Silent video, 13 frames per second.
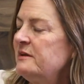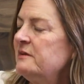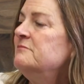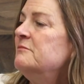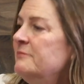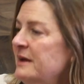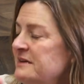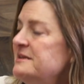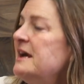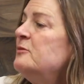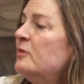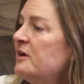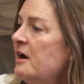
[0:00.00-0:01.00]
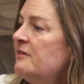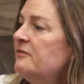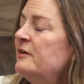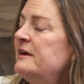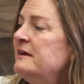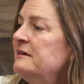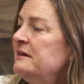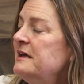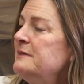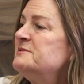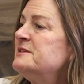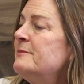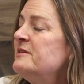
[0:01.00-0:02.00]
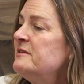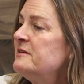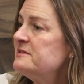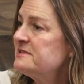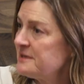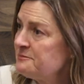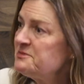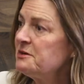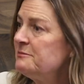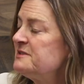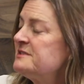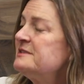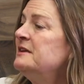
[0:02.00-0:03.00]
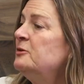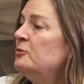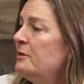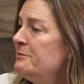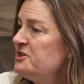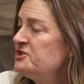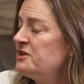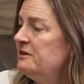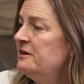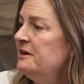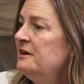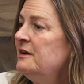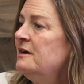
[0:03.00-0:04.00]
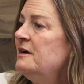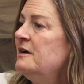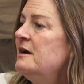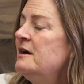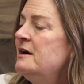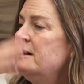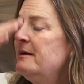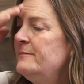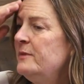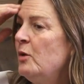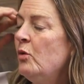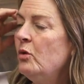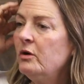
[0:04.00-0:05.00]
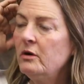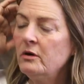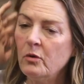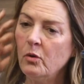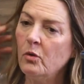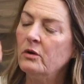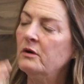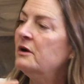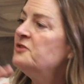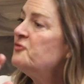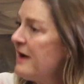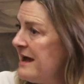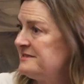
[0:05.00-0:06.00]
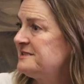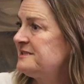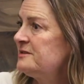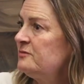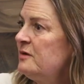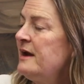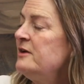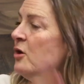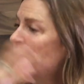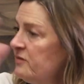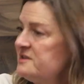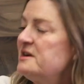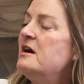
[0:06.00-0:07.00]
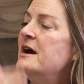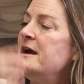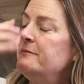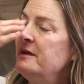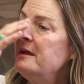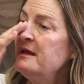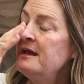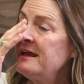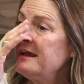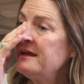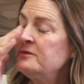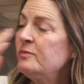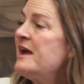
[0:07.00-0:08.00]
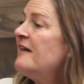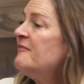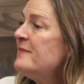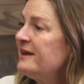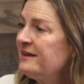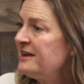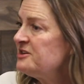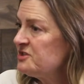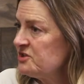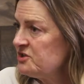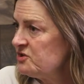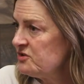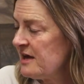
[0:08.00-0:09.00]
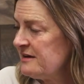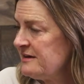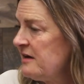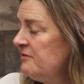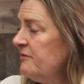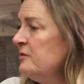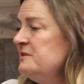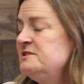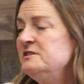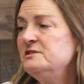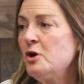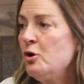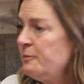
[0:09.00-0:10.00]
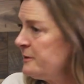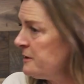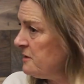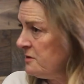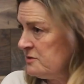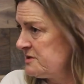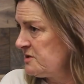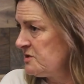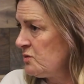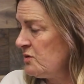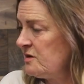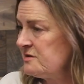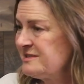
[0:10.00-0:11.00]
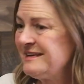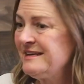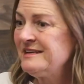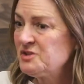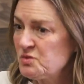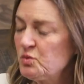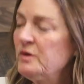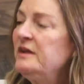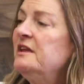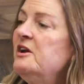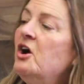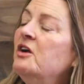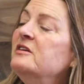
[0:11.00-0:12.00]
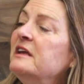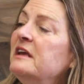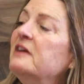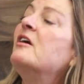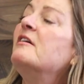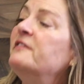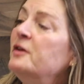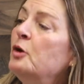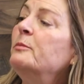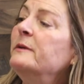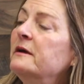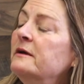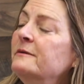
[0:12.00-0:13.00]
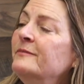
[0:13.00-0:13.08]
maintain recovery and keep some of the symptoms in remission. Or addressed over time. And we have medication to do that now. For instance, opiate use disorders. It's really hard to get off an opiate.